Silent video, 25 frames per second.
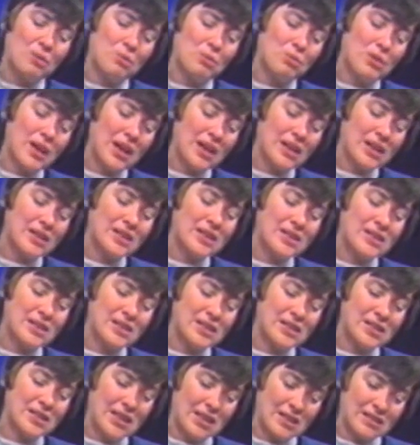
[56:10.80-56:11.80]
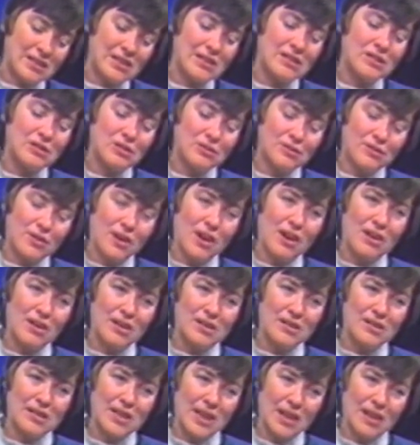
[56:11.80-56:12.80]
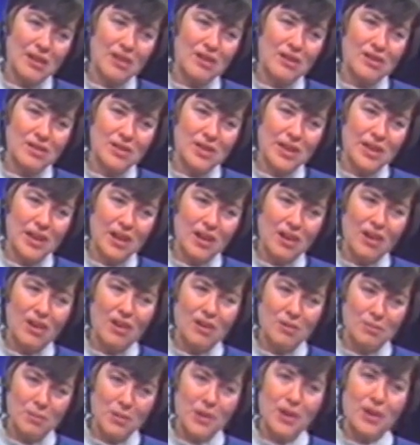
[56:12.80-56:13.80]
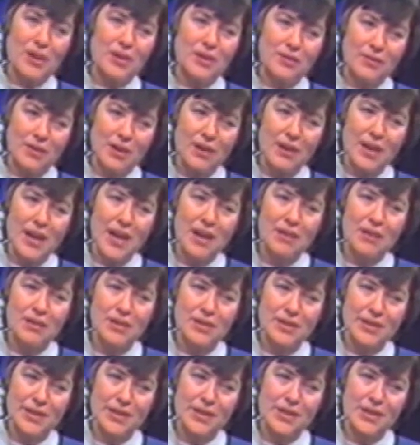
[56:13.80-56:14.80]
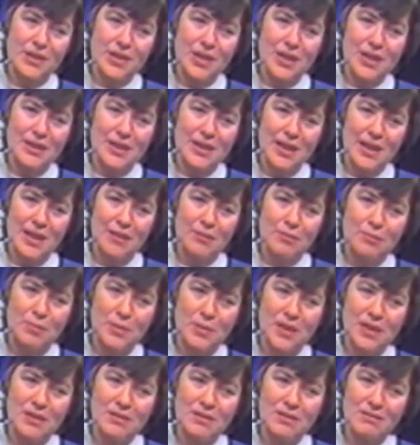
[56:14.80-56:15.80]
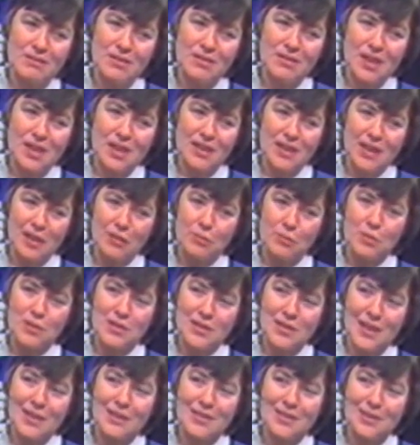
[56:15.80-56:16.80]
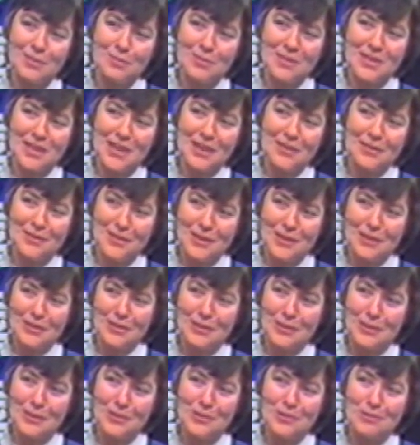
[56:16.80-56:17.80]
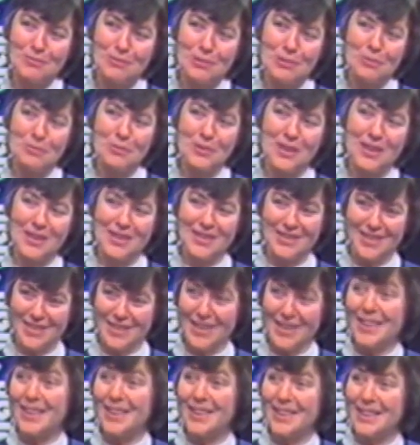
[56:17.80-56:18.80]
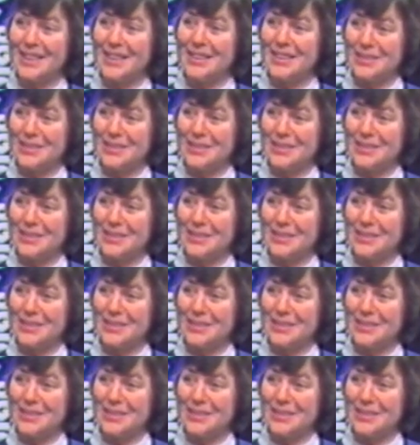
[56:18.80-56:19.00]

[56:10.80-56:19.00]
Uh, well, yes, insofar as they are, they are part of our heritage and they have been, they've presented themselves under those rubrics, then at mm -hmm.